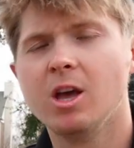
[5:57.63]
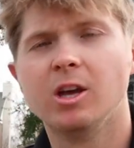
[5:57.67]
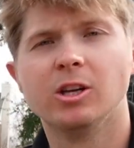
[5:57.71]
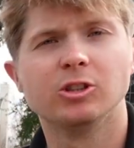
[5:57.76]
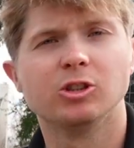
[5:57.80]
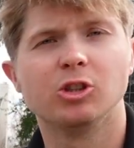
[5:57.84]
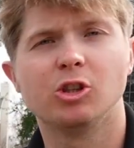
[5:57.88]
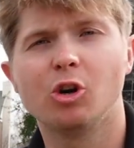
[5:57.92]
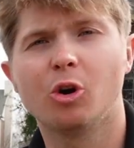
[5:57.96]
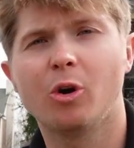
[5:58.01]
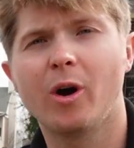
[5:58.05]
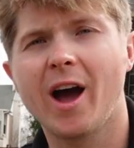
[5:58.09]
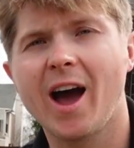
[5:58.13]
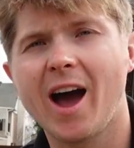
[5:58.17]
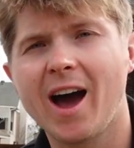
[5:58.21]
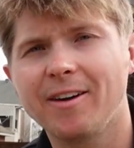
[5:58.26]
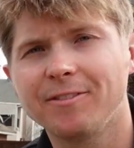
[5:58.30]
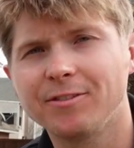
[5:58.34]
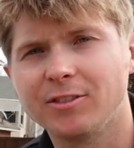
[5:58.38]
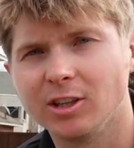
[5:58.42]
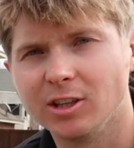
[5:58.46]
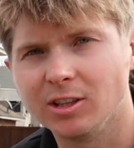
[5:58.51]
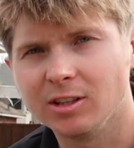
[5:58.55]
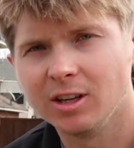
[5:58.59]
So you don't
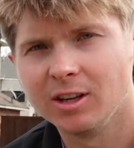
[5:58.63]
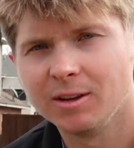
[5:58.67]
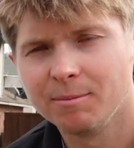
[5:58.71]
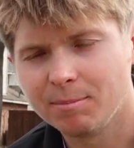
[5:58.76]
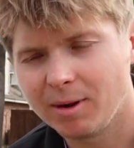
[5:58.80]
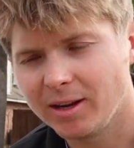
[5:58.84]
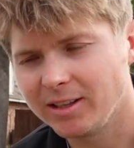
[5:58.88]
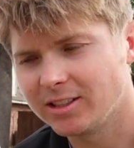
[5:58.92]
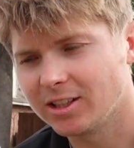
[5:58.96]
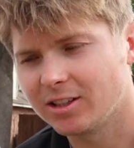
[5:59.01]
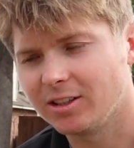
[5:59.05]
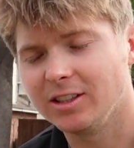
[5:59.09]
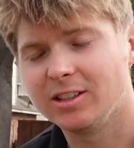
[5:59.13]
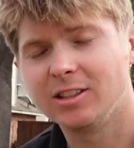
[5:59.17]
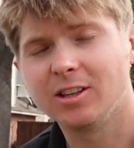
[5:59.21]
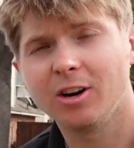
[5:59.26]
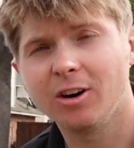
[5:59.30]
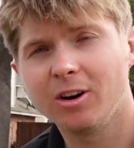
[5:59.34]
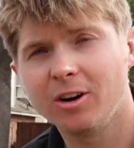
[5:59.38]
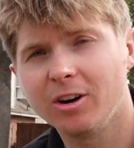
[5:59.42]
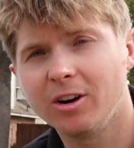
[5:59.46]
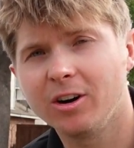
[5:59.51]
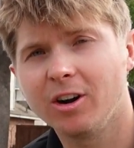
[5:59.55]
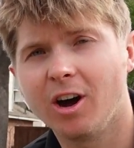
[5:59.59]
have to basically
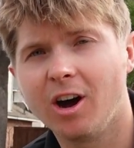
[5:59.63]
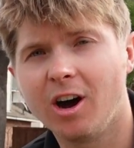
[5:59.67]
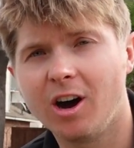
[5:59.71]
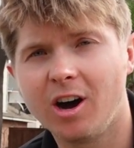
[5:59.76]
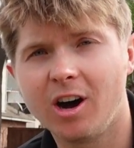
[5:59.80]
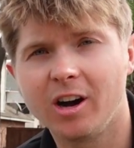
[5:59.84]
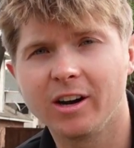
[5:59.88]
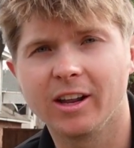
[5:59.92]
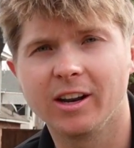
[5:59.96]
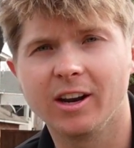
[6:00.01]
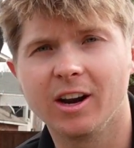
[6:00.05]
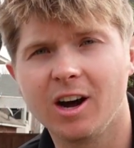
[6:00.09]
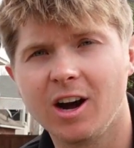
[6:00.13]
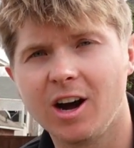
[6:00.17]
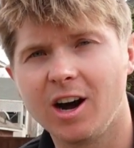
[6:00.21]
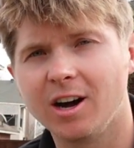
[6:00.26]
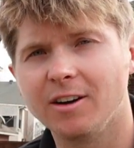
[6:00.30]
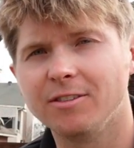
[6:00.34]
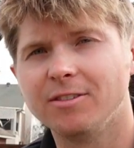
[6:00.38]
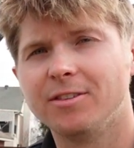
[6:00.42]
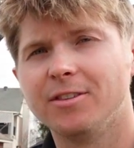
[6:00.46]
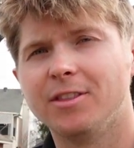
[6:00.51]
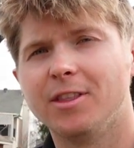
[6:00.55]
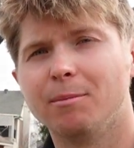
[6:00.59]
turn on and
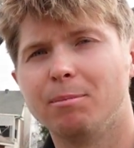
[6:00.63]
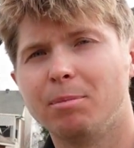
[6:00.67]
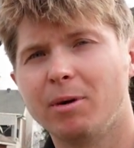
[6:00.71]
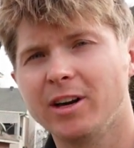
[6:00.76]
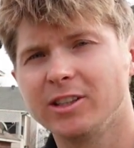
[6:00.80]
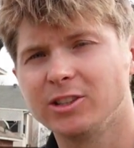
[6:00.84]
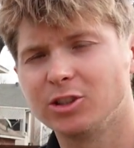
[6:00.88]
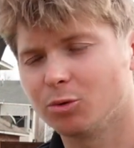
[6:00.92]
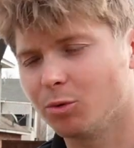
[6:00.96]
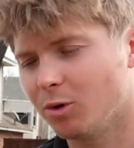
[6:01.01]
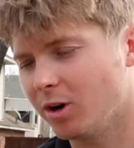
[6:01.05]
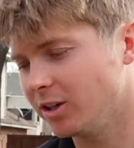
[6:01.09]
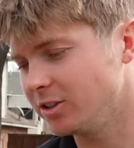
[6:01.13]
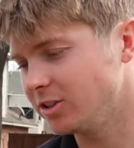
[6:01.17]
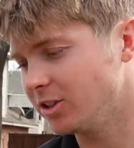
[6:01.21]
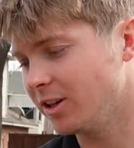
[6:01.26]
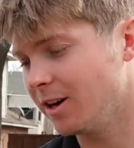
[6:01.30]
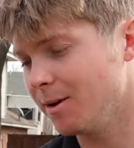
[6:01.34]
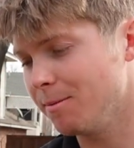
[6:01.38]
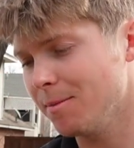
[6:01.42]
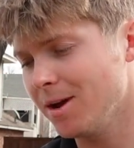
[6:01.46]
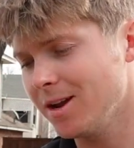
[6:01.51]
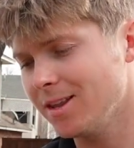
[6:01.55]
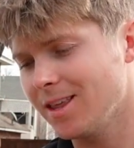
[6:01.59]
off the pressure washer.
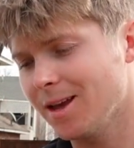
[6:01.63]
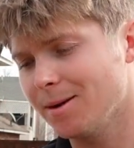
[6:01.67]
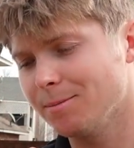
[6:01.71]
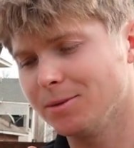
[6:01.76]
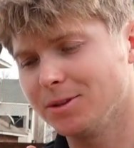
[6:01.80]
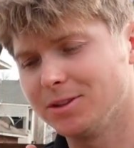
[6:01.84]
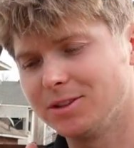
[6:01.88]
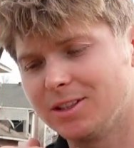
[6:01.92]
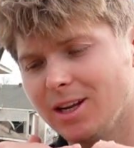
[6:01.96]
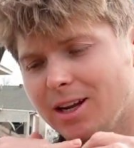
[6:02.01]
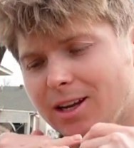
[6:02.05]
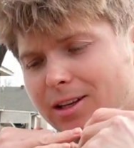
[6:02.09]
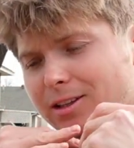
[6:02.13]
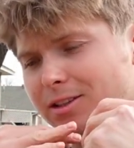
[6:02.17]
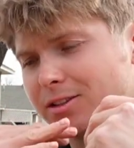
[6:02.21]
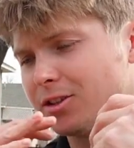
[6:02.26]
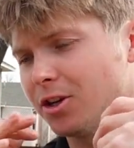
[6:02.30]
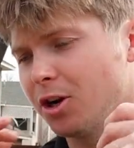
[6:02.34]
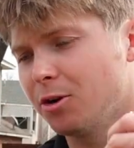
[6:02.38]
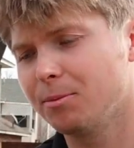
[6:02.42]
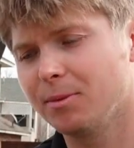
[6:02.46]
I made that mistake so